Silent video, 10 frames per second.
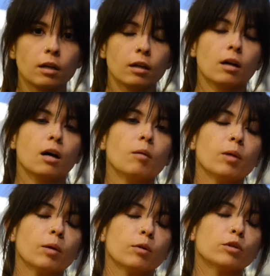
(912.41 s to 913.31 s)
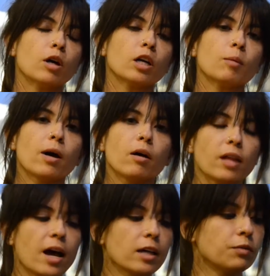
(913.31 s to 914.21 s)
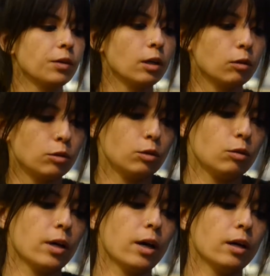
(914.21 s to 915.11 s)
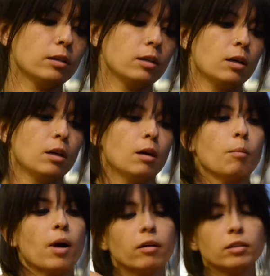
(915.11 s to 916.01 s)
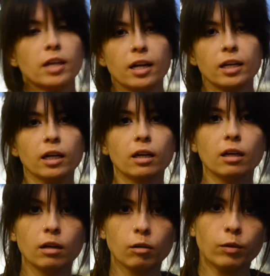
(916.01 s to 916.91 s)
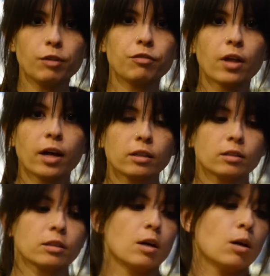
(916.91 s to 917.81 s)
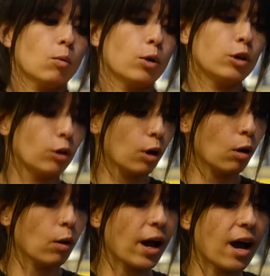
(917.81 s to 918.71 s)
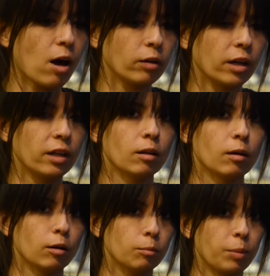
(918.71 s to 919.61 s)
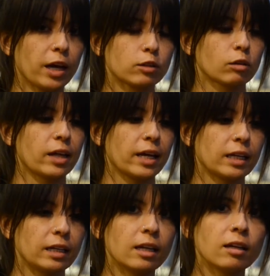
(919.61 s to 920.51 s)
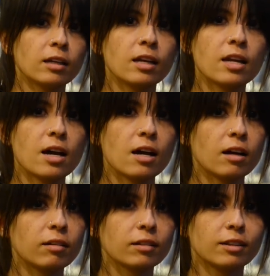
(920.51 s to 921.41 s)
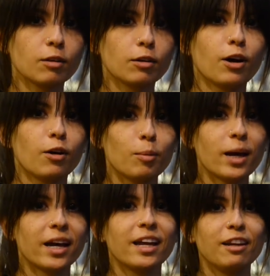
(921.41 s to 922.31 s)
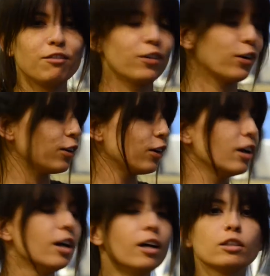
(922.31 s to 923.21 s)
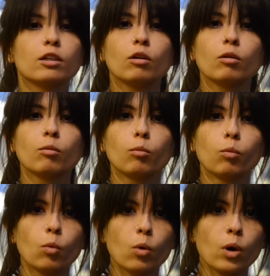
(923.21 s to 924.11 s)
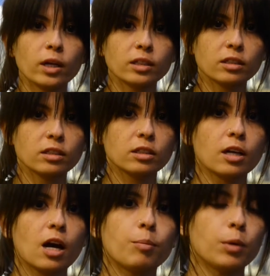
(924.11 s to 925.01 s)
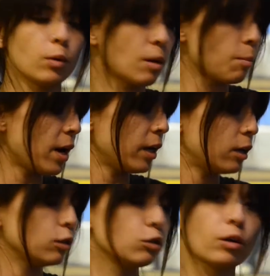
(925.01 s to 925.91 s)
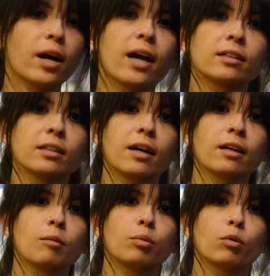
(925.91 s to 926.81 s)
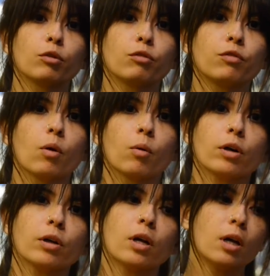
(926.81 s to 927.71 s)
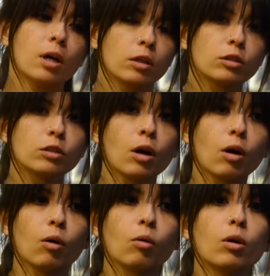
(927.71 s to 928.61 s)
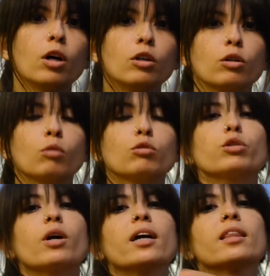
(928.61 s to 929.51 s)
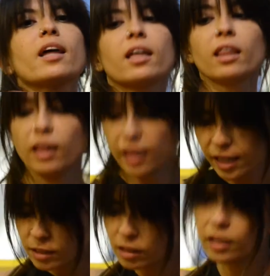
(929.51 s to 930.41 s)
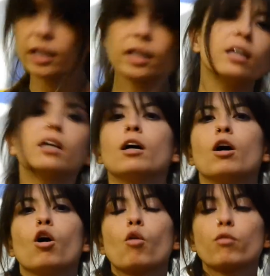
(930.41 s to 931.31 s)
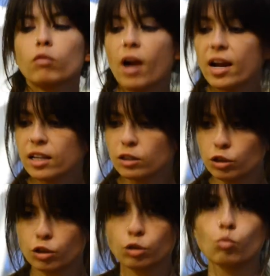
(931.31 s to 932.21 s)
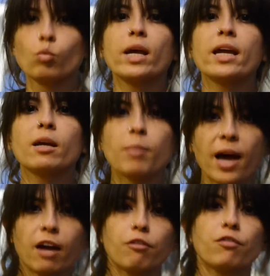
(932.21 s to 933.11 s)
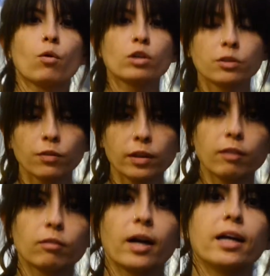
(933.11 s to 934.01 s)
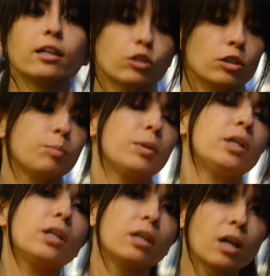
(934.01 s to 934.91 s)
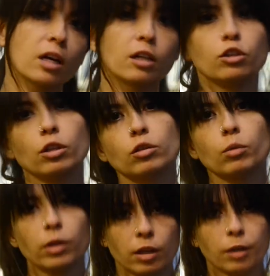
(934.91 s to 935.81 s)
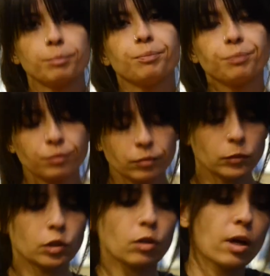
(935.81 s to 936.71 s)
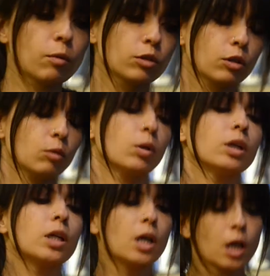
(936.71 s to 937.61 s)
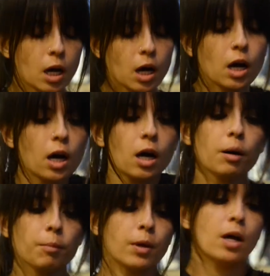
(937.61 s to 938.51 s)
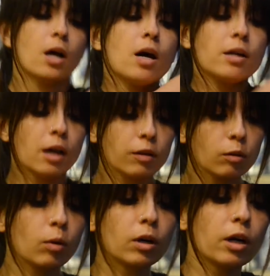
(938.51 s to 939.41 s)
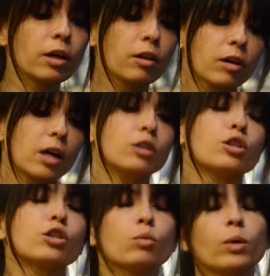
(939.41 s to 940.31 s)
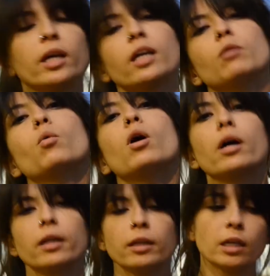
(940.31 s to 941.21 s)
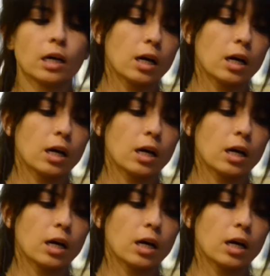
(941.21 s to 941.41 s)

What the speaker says: like we were talking about last video too, that myotatic reflex, where you go out and the pecs are like, nah, don't go back any further. So it'll want to stop you and it might contract and kind of pull you forward. So don't try and like lazily override it and swing back forcefully, right? Just be kind of gentle with it. So that one's a good one. Another kind of swinging one,